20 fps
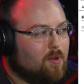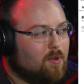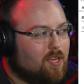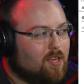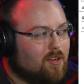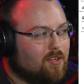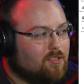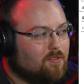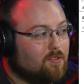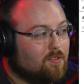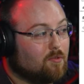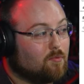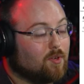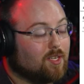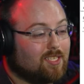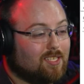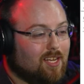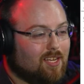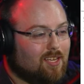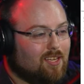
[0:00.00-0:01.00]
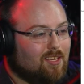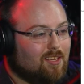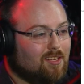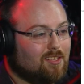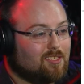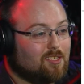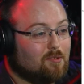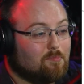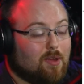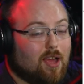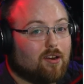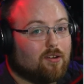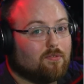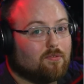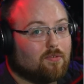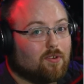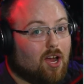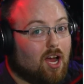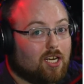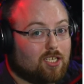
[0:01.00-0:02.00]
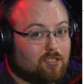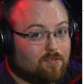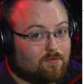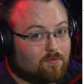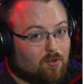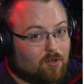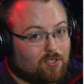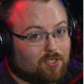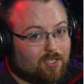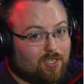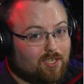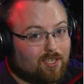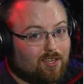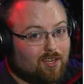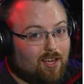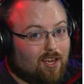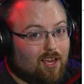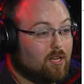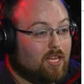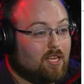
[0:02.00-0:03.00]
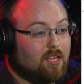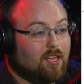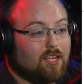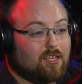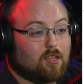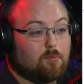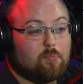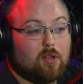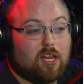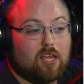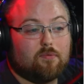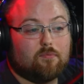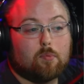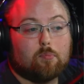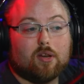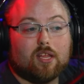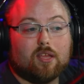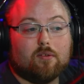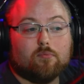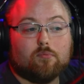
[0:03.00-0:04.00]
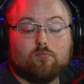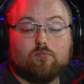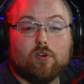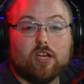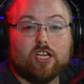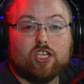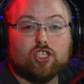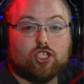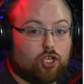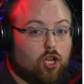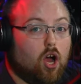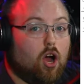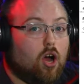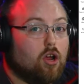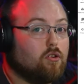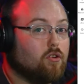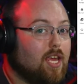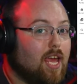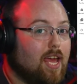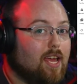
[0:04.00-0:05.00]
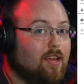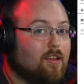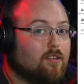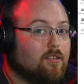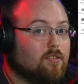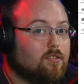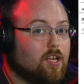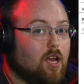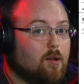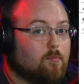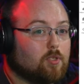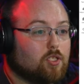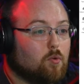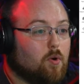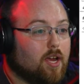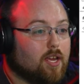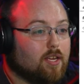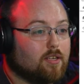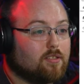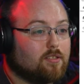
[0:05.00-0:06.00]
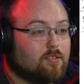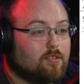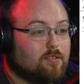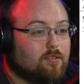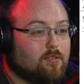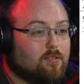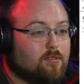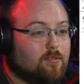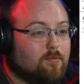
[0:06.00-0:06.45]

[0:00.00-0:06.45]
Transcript: because of the ridiculous amount of controversy. But he reached 100K subs twice,